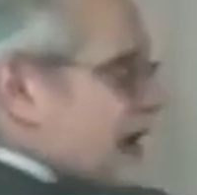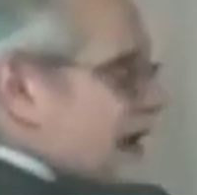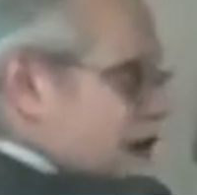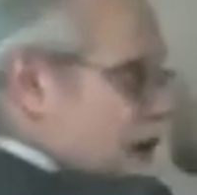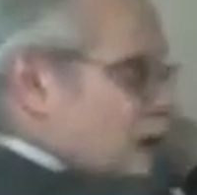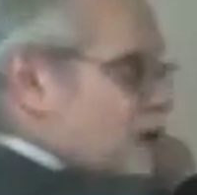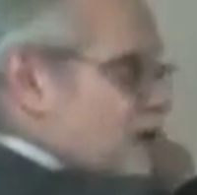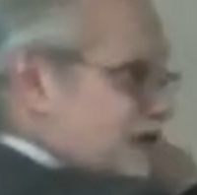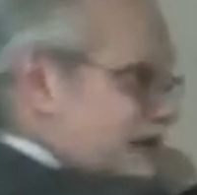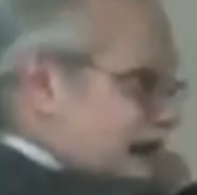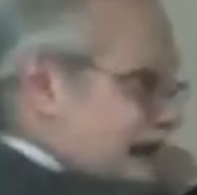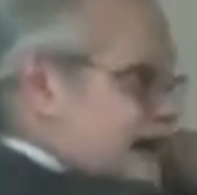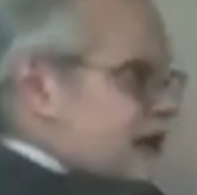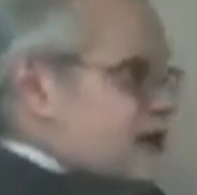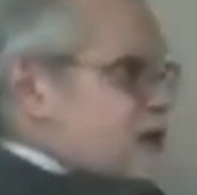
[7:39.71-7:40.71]
you know,
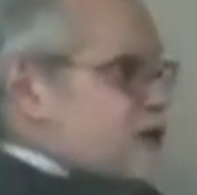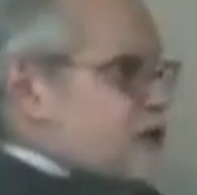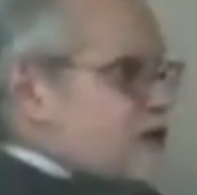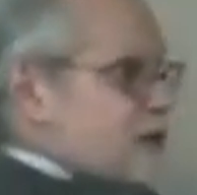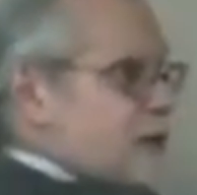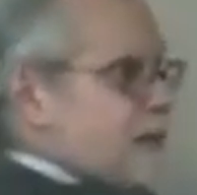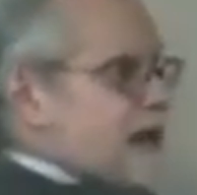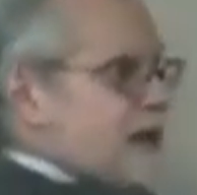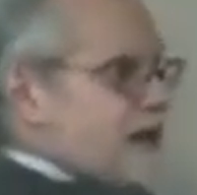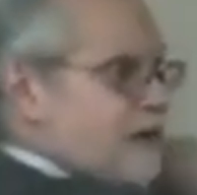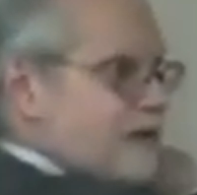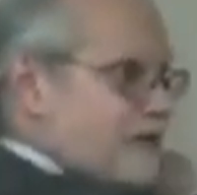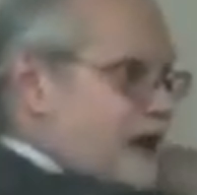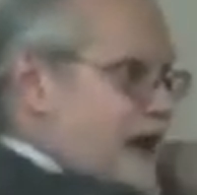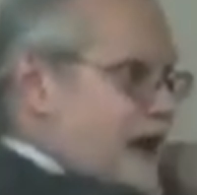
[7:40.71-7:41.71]
10 years from
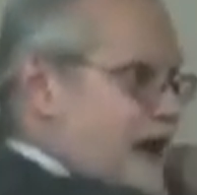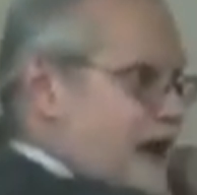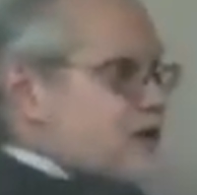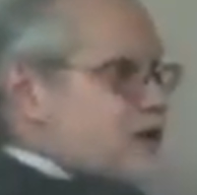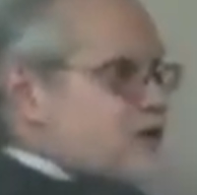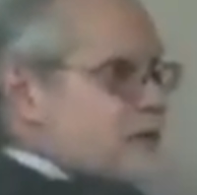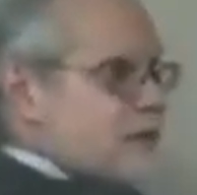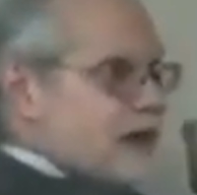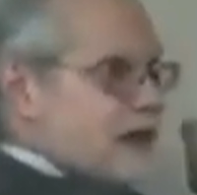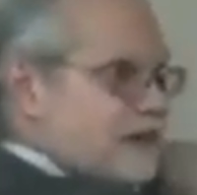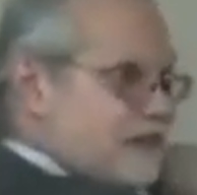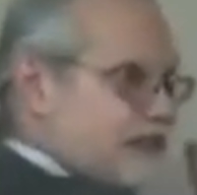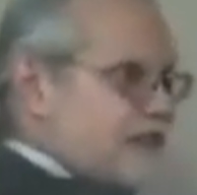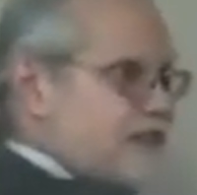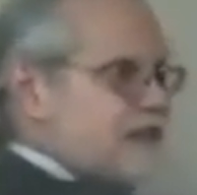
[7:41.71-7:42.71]
now, 5 years from now,
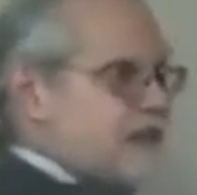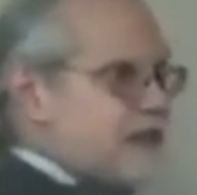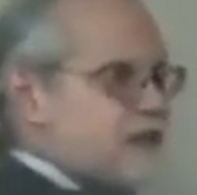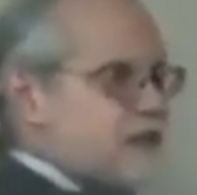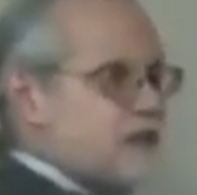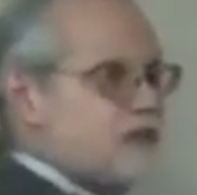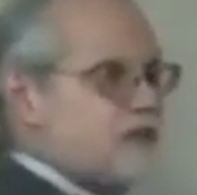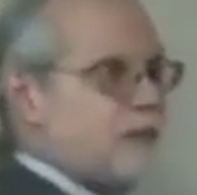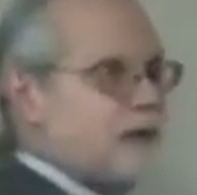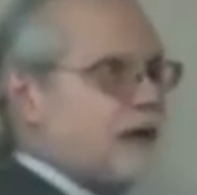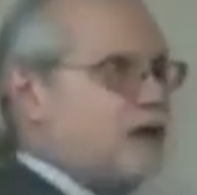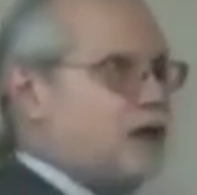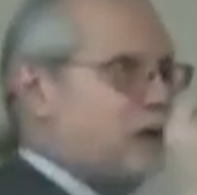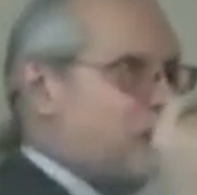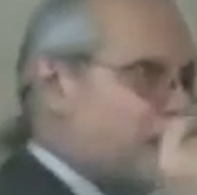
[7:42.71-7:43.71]
15 years from
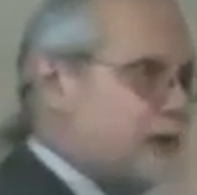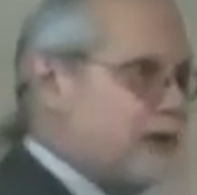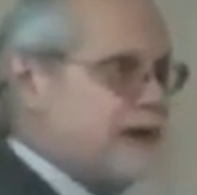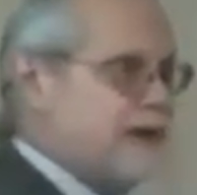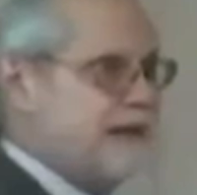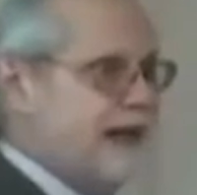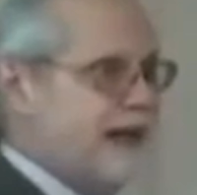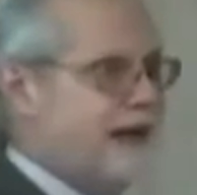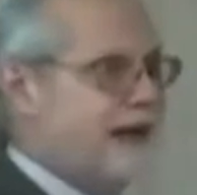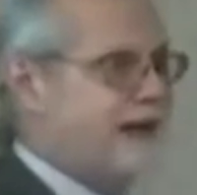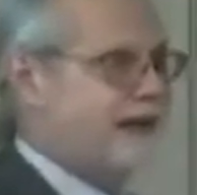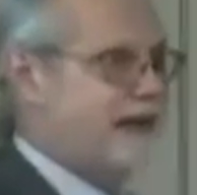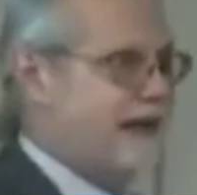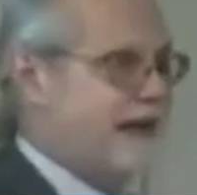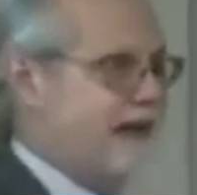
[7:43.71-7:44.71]
now, you put a date on
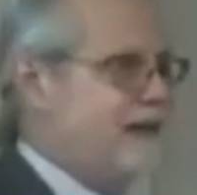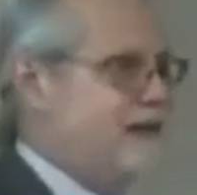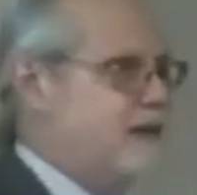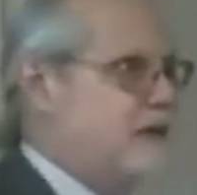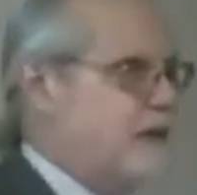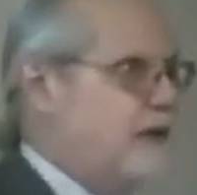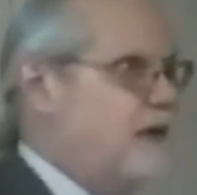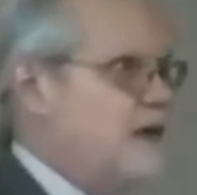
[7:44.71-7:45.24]
the calendar,